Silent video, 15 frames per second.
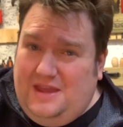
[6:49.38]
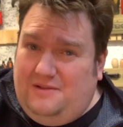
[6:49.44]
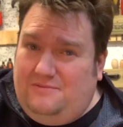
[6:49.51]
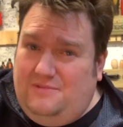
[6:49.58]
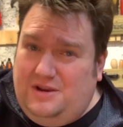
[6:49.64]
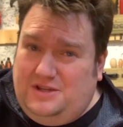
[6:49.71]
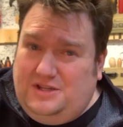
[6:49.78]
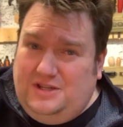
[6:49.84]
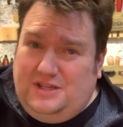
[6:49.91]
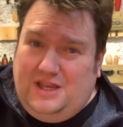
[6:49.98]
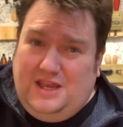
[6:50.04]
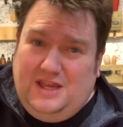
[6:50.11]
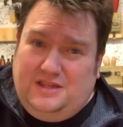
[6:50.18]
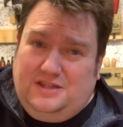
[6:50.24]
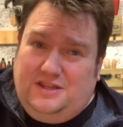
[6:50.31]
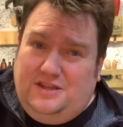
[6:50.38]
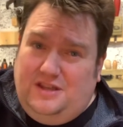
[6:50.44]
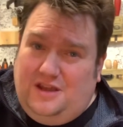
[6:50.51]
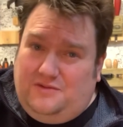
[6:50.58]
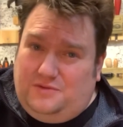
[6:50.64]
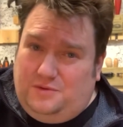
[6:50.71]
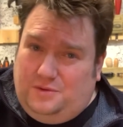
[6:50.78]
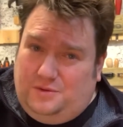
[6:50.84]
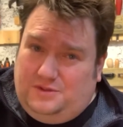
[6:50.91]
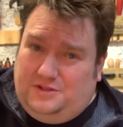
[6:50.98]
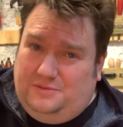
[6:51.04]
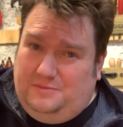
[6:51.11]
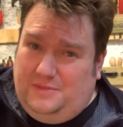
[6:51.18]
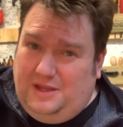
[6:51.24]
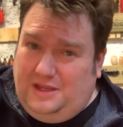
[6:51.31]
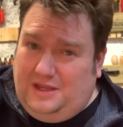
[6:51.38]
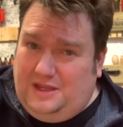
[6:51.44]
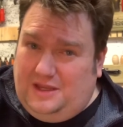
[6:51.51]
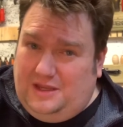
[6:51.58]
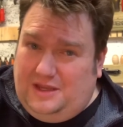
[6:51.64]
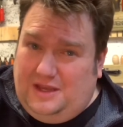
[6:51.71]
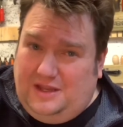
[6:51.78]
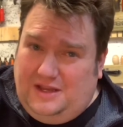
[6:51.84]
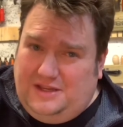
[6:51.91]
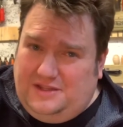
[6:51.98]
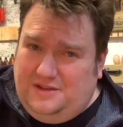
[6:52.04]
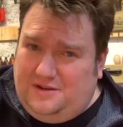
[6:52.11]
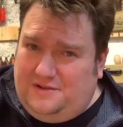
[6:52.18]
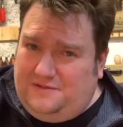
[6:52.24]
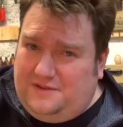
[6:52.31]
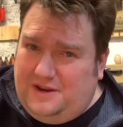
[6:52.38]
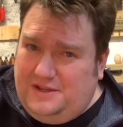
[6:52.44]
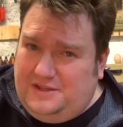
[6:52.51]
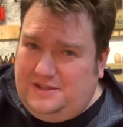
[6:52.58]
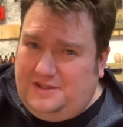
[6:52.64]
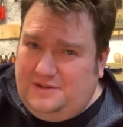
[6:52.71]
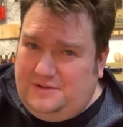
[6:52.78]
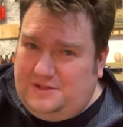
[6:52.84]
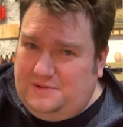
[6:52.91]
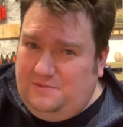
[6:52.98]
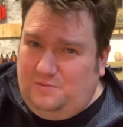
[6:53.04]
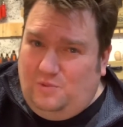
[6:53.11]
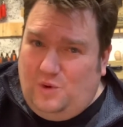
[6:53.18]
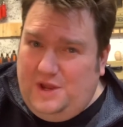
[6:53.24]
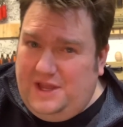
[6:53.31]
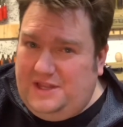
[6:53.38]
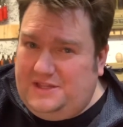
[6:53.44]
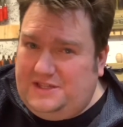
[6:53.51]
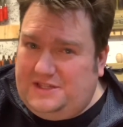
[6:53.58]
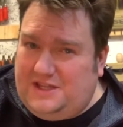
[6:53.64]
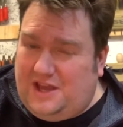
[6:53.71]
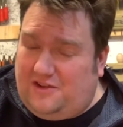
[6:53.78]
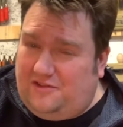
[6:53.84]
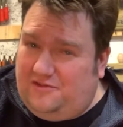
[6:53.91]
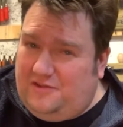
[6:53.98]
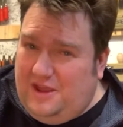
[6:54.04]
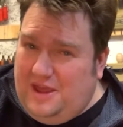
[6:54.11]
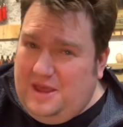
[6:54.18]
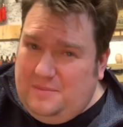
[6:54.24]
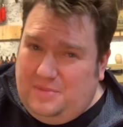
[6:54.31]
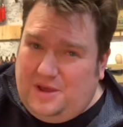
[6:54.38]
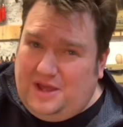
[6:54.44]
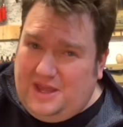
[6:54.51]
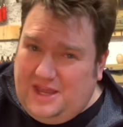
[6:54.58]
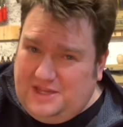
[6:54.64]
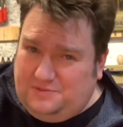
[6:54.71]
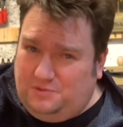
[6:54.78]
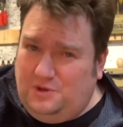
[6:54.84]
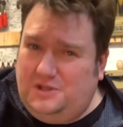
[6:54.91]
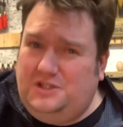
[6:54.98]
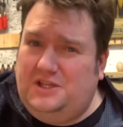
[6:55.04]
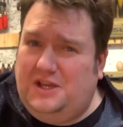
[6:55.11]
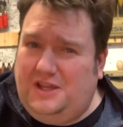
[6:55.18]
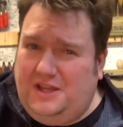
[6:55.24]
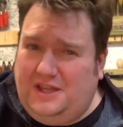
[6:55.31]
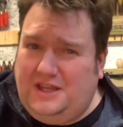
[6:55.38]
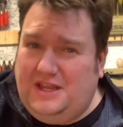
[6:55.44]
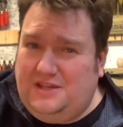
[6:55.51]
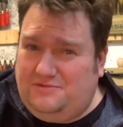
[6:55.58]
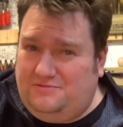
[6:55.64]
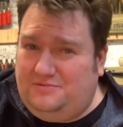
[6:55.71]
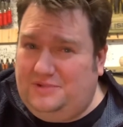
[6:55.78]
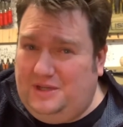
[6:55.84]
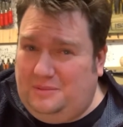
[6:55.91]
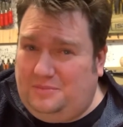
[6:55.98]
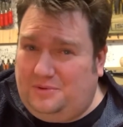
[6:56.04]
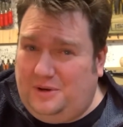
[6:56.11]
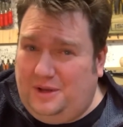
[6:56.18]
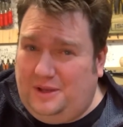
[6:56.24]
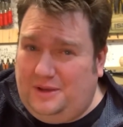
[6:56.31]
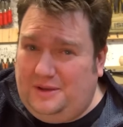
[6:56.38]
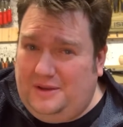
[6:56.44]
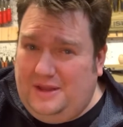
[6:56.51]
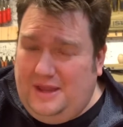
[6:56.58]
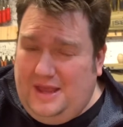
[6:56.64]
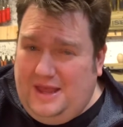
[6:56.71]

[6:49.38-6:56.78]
Richard is another awesome maker, and he's not afraid to do some weird stuff, but his wood turning is really brilliant.